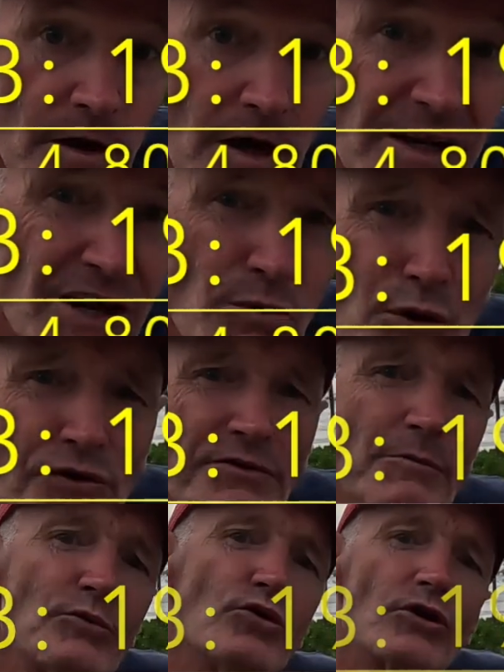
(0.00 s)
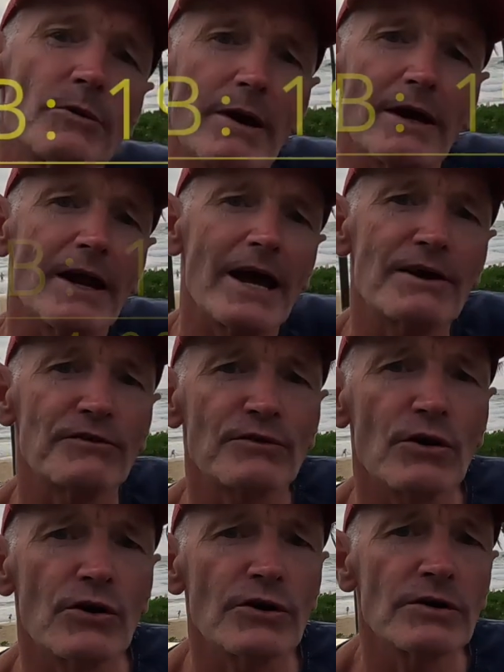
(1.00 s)
Now whilst I'm talking about
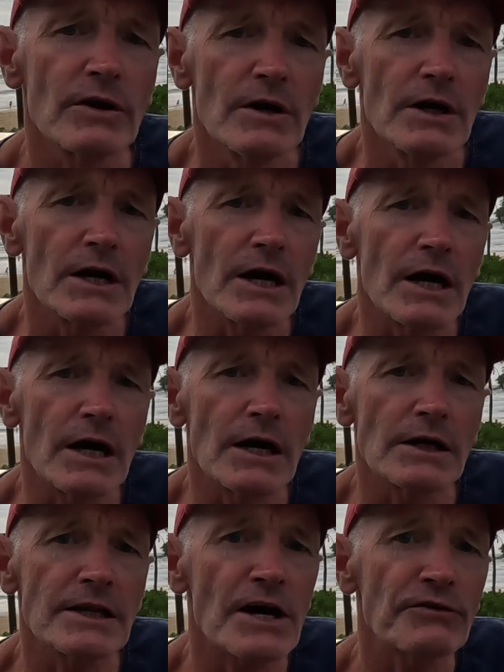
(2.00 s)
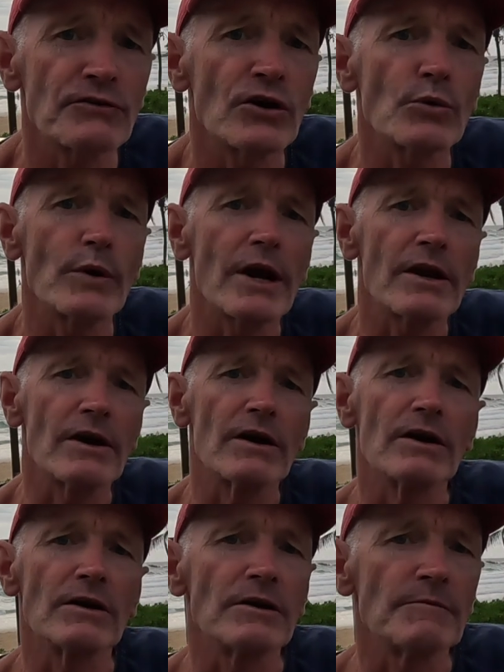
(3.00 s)
outside, last night we had
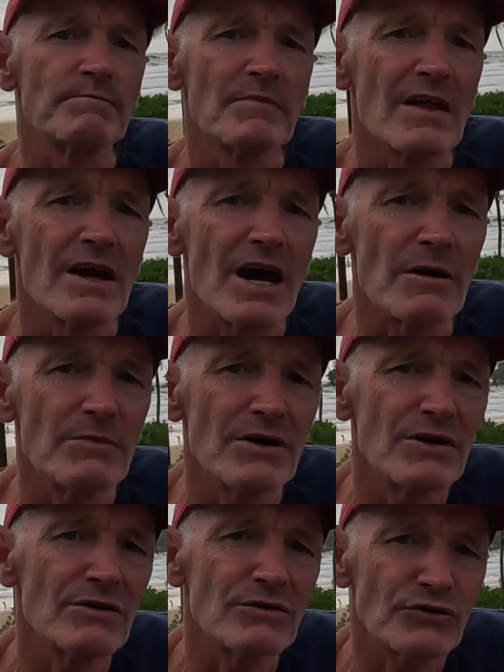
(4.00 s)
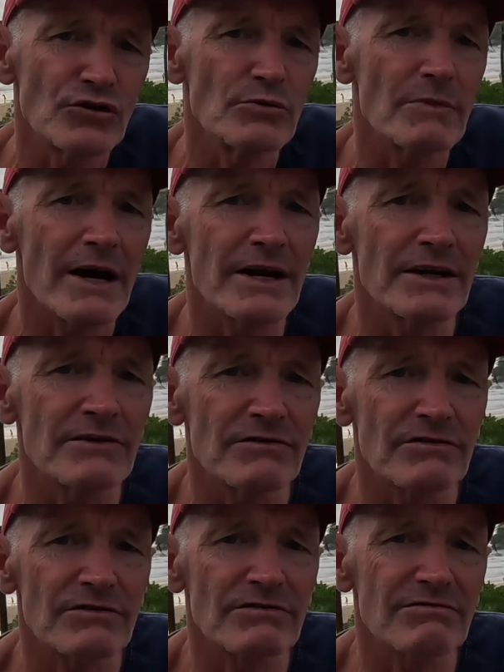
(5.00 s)
a meal, 2
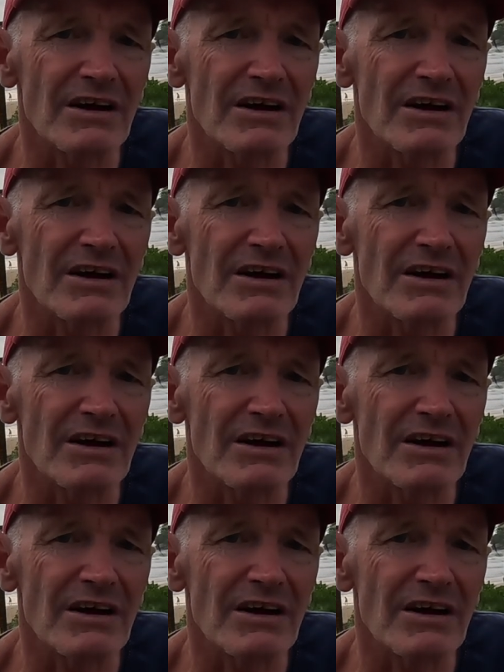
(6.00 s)
mains,